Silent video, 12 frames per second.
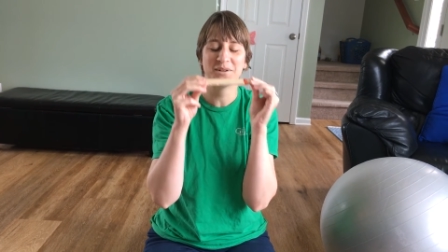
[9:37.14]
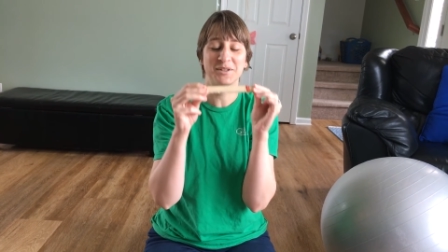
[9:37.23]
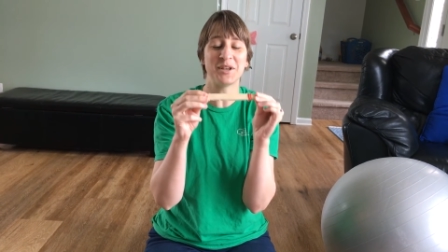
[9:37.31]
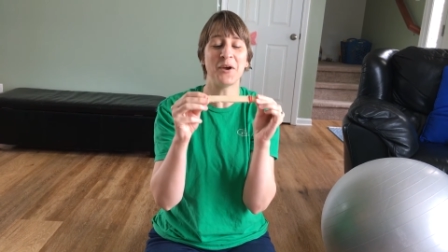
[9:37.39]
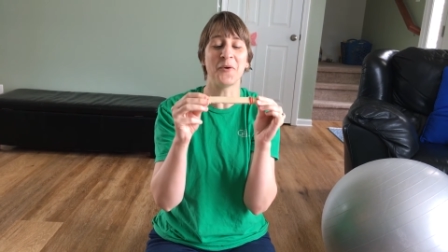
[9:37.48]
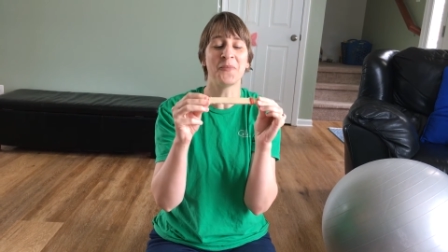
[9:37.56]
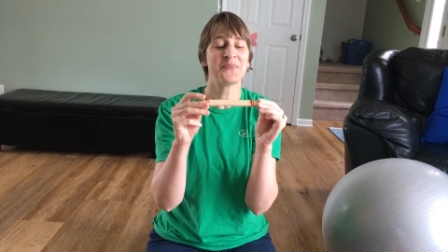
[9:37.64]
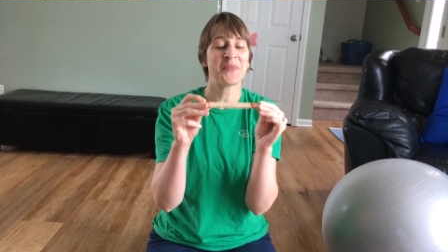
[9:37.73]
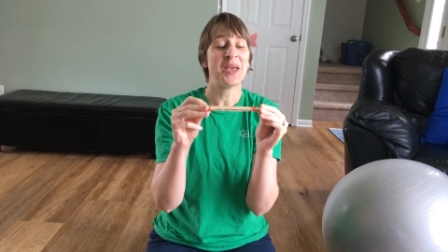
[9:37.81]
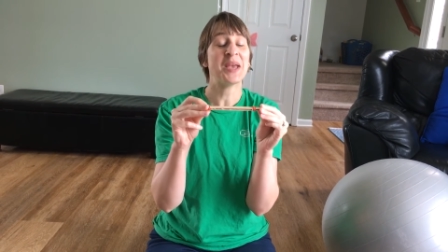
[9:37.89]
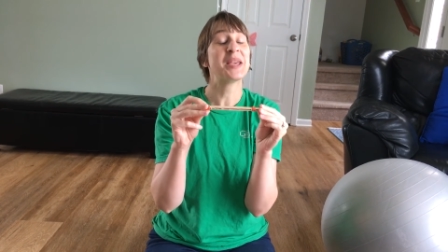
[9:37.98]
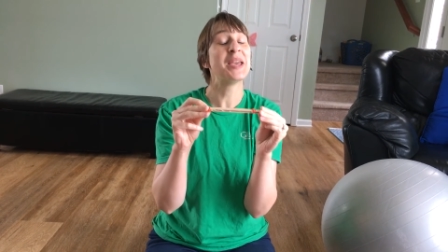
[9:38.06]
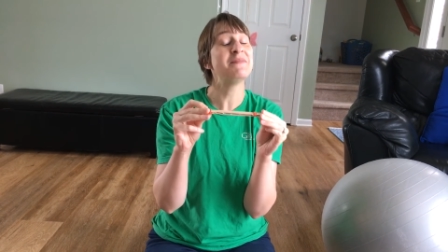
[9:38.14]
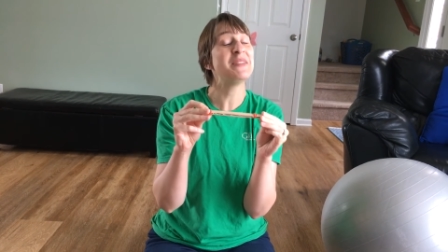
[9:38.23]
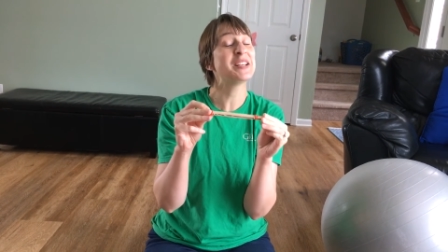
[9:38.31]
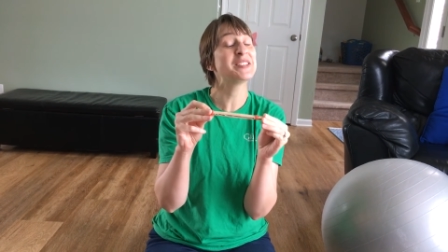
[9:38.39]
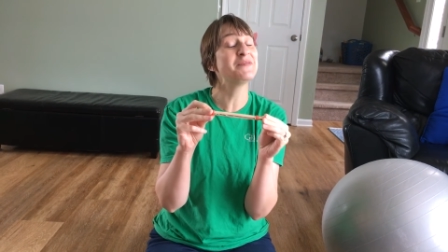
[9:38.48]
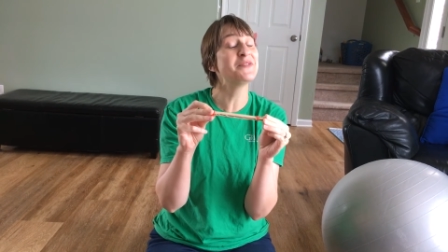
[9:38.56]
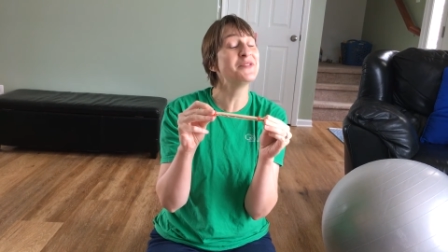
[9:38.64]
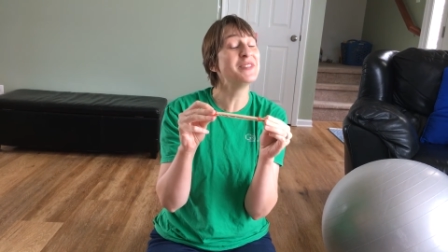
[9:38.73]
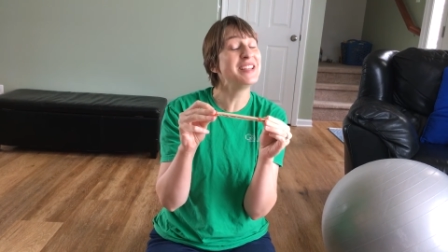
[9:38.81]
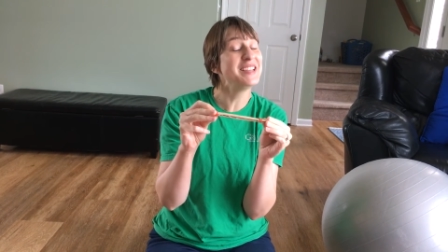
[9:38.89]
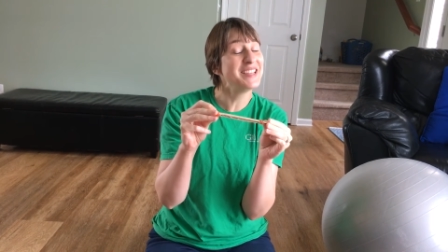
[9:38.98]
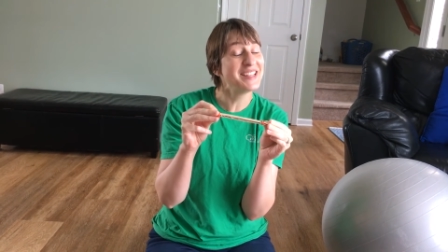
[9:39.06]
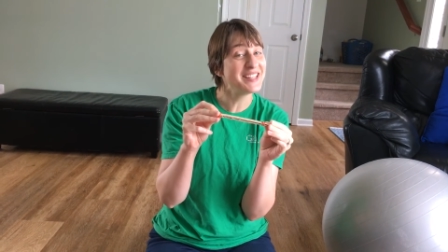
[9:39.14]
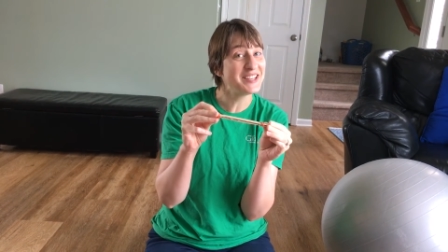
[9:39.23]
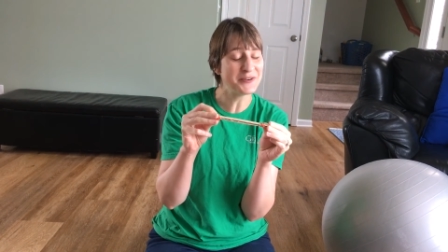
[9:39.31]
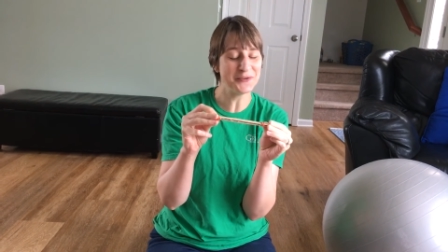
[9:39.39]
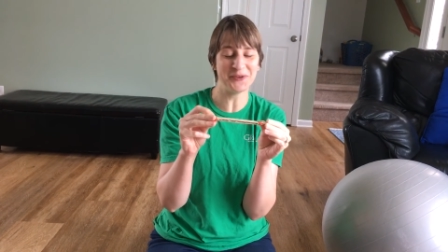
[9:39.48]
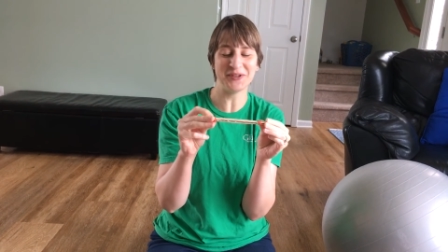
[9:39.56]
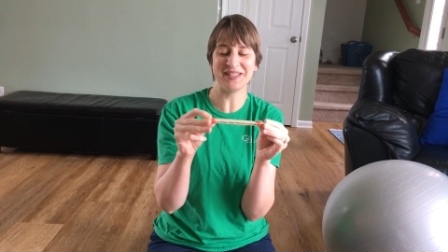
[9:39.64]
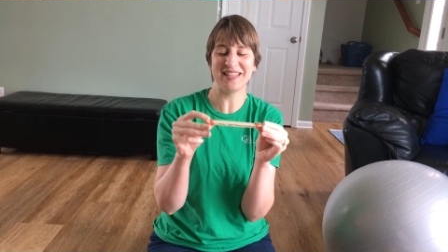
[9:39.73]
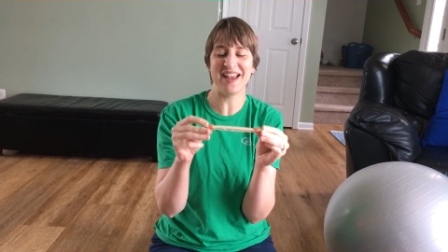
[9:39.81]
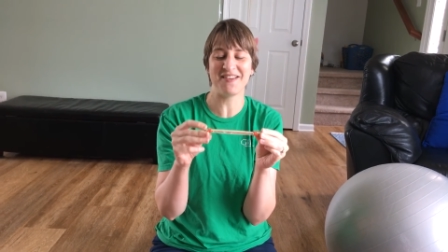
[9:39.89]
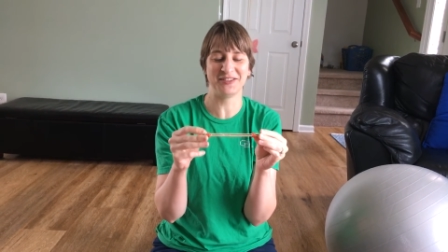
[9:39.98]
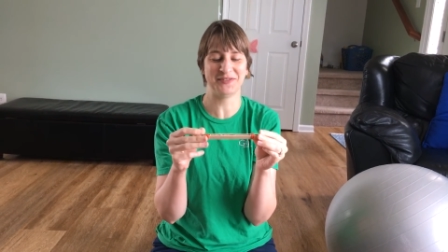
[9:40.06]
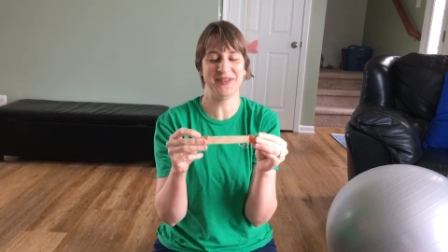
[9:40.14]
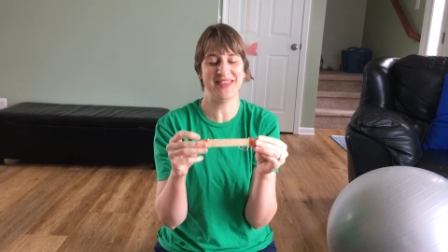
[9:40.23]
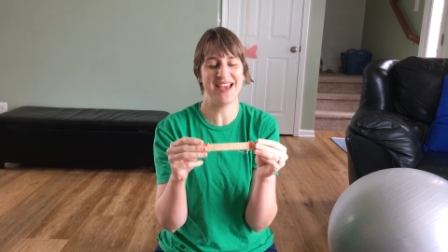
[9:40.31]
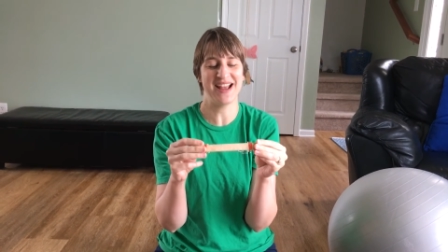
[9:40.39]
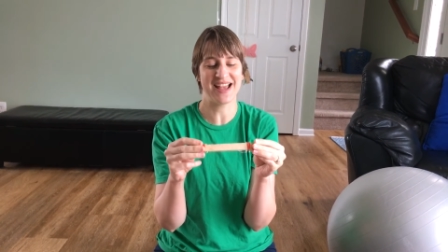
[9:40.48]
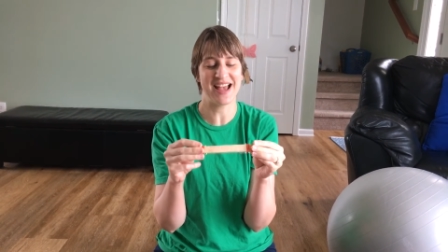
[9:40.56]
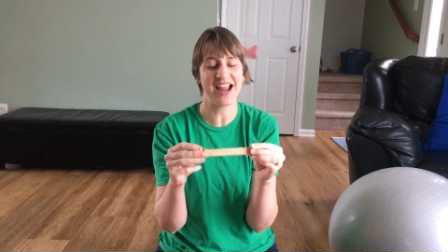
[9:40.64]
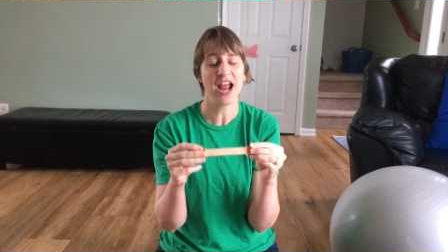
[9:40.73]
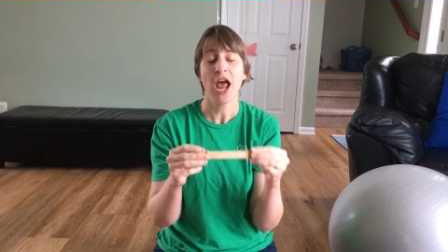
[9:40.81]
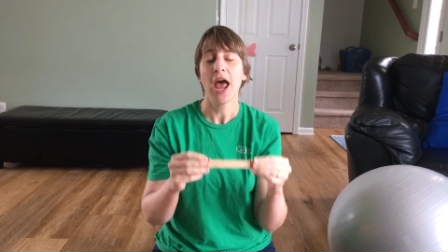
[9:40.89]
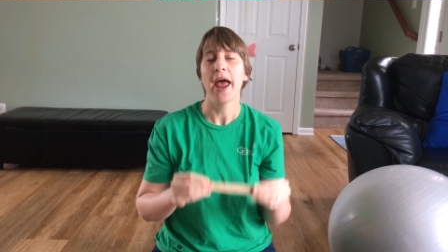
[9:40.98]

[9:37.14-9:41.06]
So, can make some really cool sounds with that guy,